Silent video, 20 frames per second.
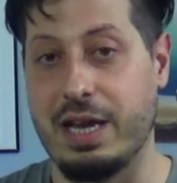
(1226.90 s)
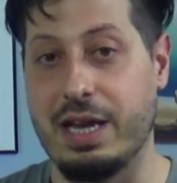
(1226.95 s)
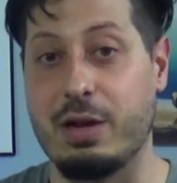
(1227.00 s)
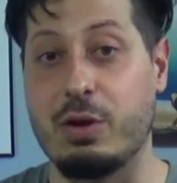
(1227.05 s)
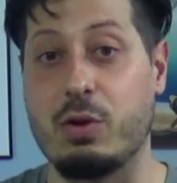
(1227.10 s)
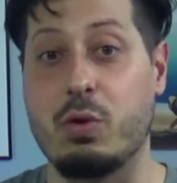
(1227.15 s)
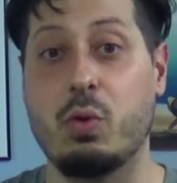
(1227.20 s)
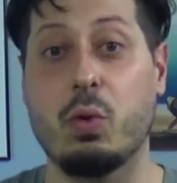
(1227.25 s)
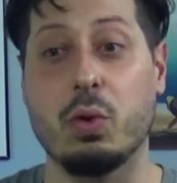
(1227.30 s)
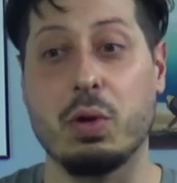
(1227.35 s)

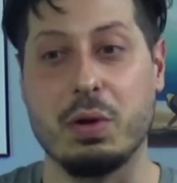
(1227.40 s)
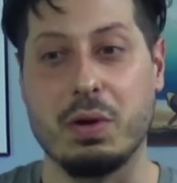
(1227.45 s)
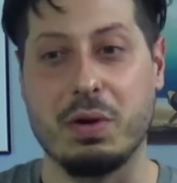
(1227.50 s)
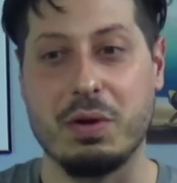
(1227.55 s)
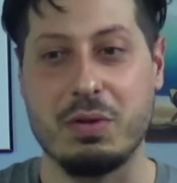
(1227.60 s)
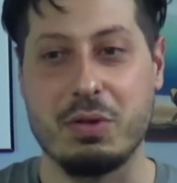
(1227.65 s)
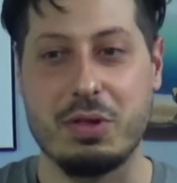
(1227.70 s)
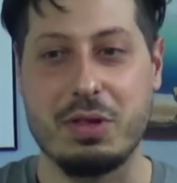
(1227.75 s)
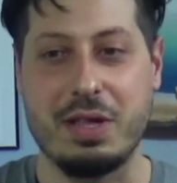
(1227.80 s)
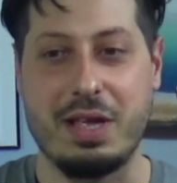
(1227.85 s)

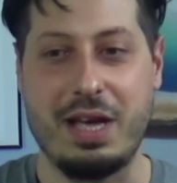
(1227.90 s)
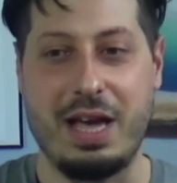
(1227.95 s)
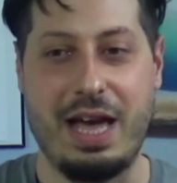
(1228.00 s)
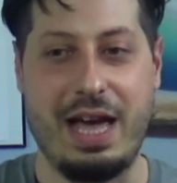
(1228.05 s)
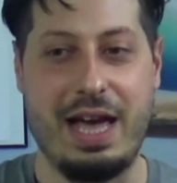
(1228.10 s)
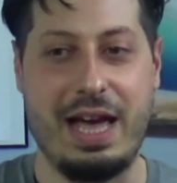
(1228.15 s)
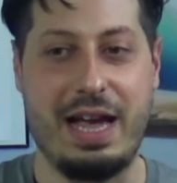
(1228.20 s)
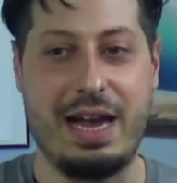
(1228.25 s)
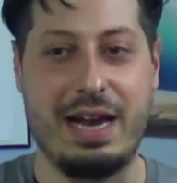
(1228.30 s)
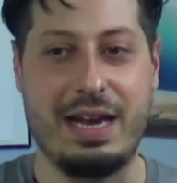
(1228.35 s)
coolers.
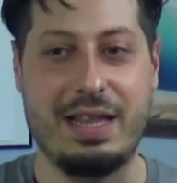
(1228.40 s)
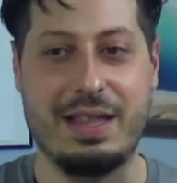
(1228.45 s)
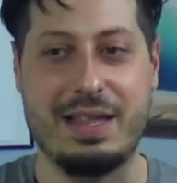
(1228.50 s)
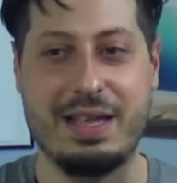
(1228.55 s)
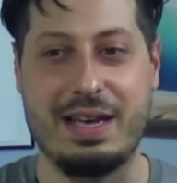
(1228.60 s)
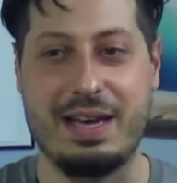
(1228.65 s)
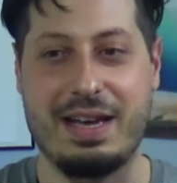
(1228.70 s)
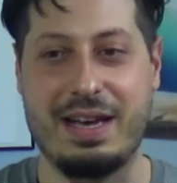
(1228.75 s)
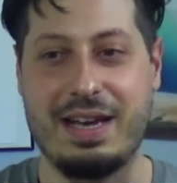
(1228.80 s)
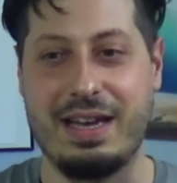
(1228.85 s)
And
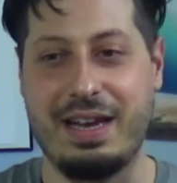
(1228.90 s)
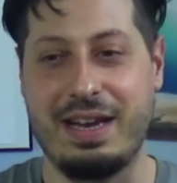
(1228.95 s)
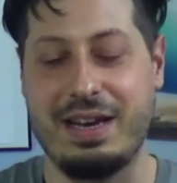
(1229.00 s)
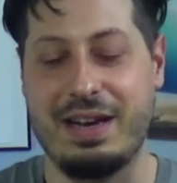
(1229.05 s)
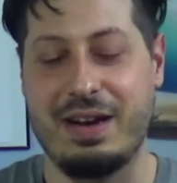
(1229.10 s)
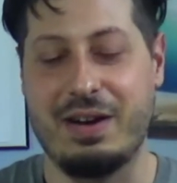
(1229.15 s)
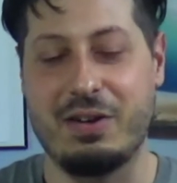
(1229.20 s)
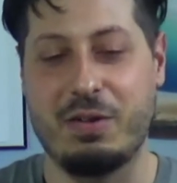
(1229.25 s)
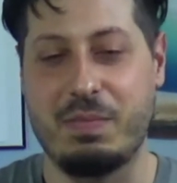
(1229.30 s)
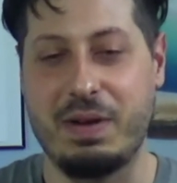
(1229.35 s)
you
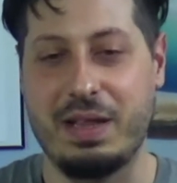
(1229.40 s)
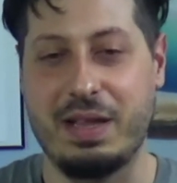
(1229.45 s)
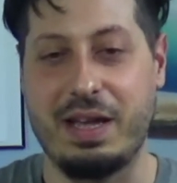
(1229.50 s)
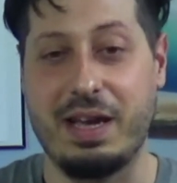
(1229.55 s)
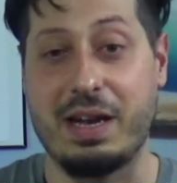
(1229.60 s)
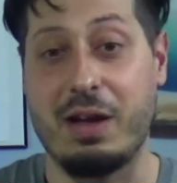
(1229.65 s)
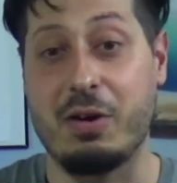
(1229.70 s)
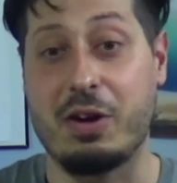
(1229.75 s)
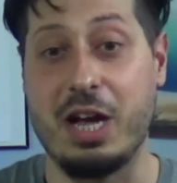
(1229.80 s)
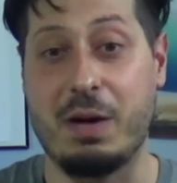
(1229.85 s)
know, it'll be like,
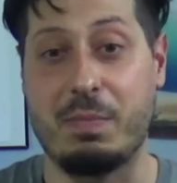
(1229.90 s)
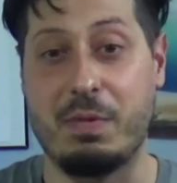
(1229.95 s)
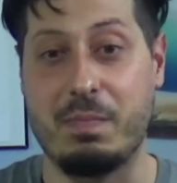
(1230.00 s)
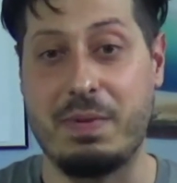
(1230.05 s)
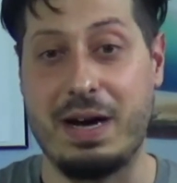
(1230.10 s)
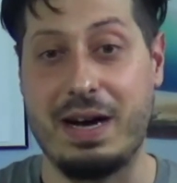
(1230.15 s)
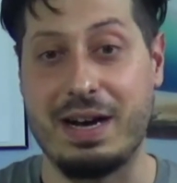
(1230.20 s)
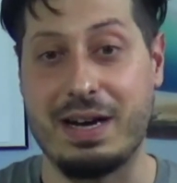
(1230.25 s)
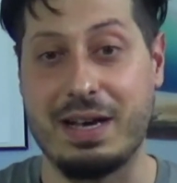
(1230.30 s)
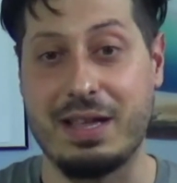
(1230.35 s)
oh, a couple
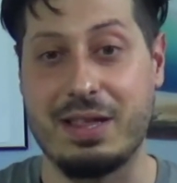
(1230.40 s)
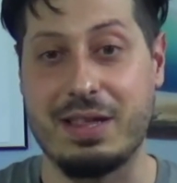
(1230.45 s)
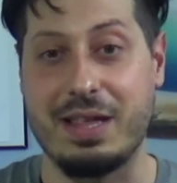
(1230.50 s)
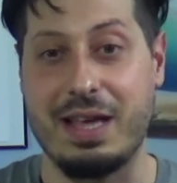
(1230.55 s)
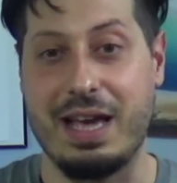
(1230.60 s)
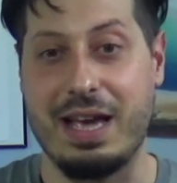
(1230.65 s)
bucks.